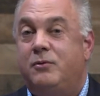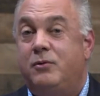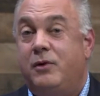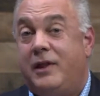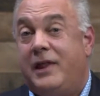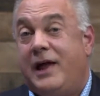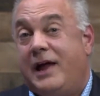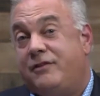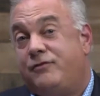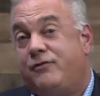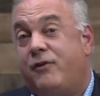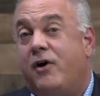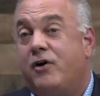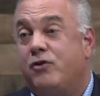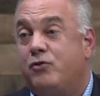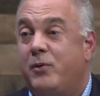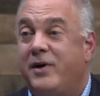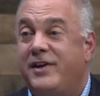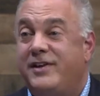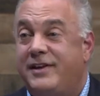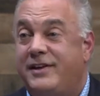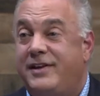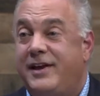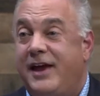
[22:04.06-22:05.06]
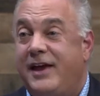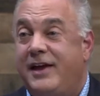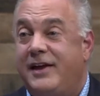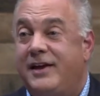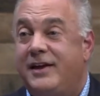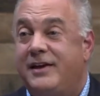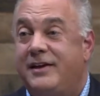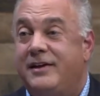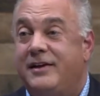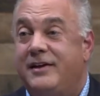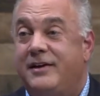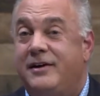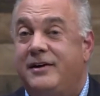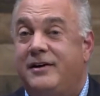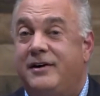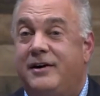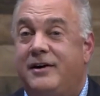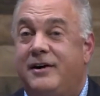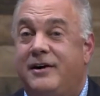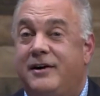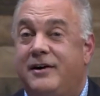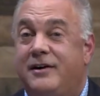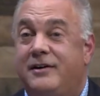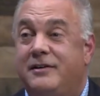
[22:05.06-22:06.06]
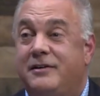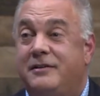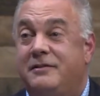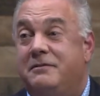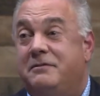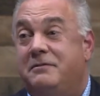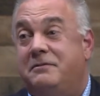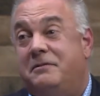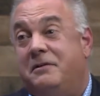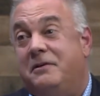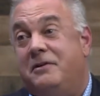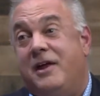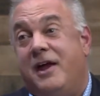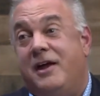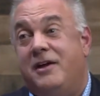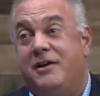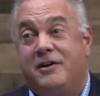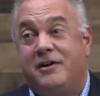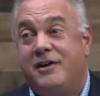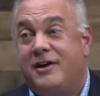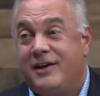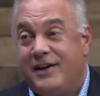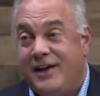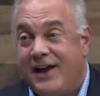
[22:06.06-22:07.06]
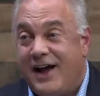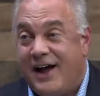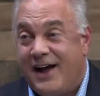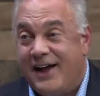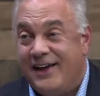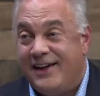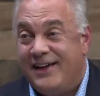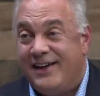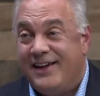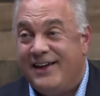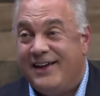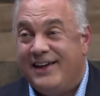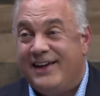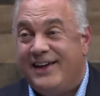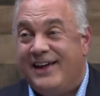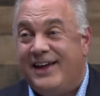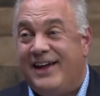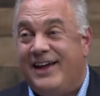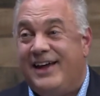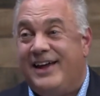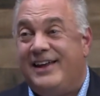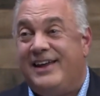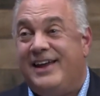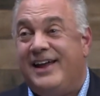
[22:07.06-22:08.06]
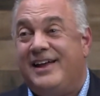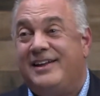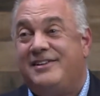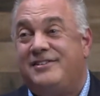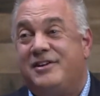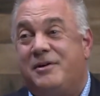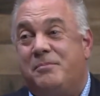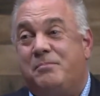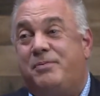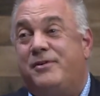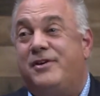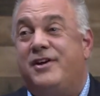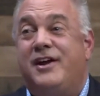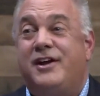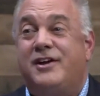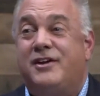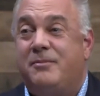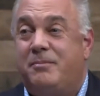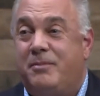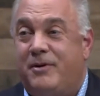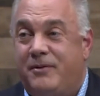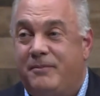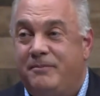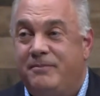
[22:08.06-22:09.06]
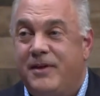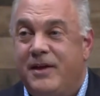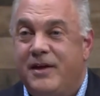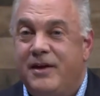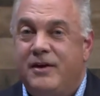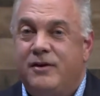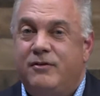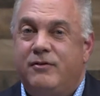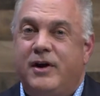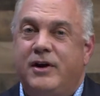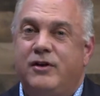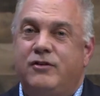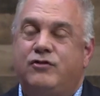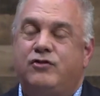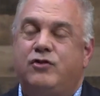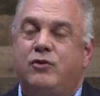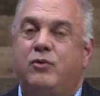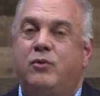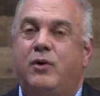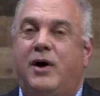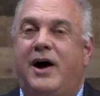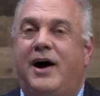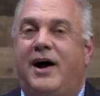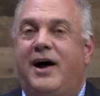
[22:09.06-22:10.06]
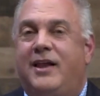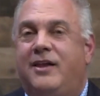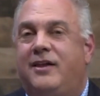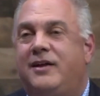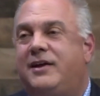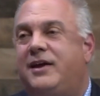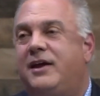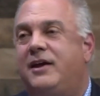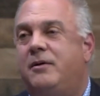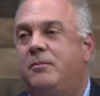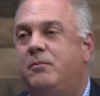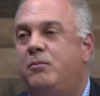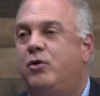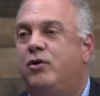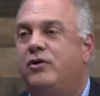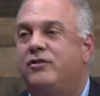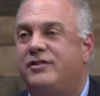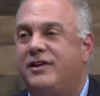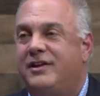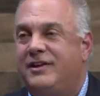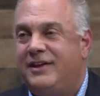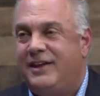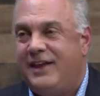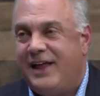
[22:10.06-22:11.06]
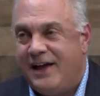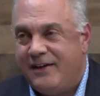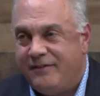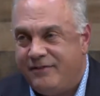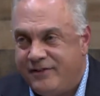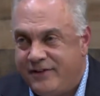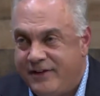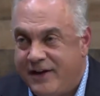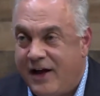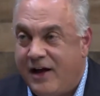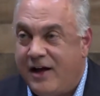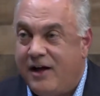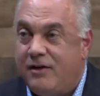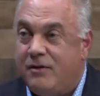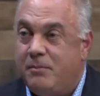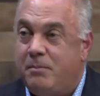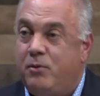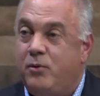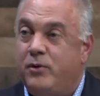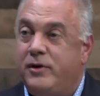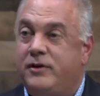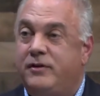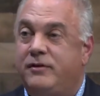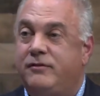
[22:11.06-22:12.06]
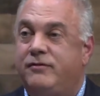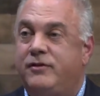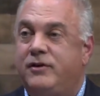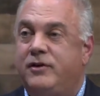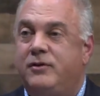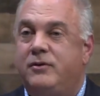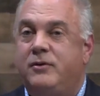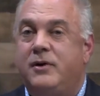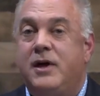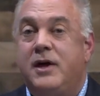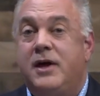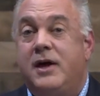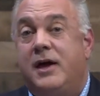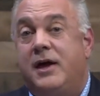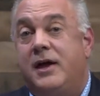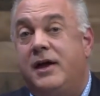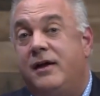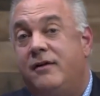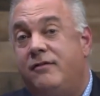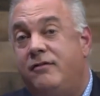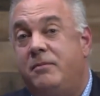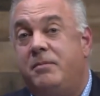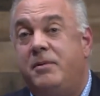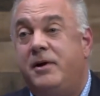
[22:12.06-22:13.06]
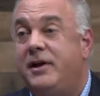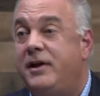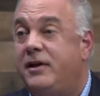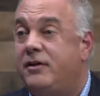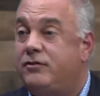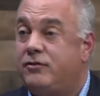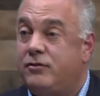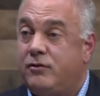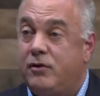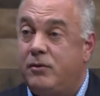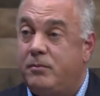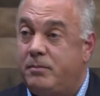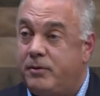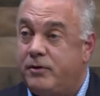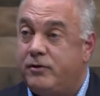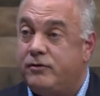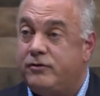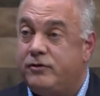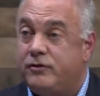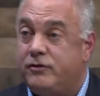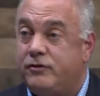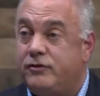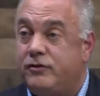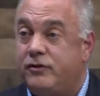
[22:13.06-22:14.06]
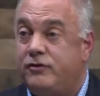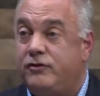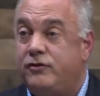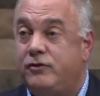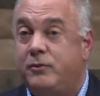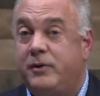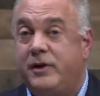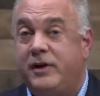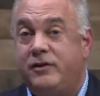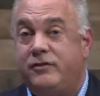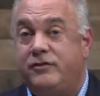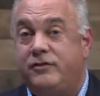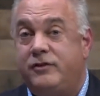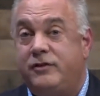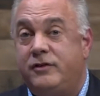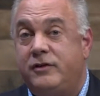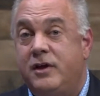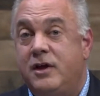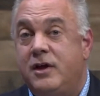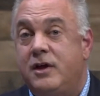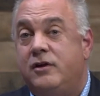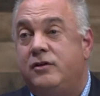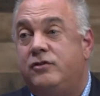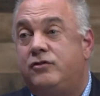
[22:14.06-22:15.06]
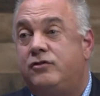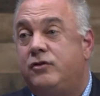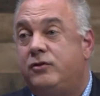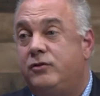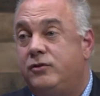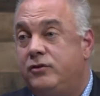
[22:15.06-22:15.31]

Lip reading: as far as when to take it on the day you're going to die. Yeah. And that's unpredictable, right? So I look at it more as a lifestyle point of view, and everybody has their own personal situation. So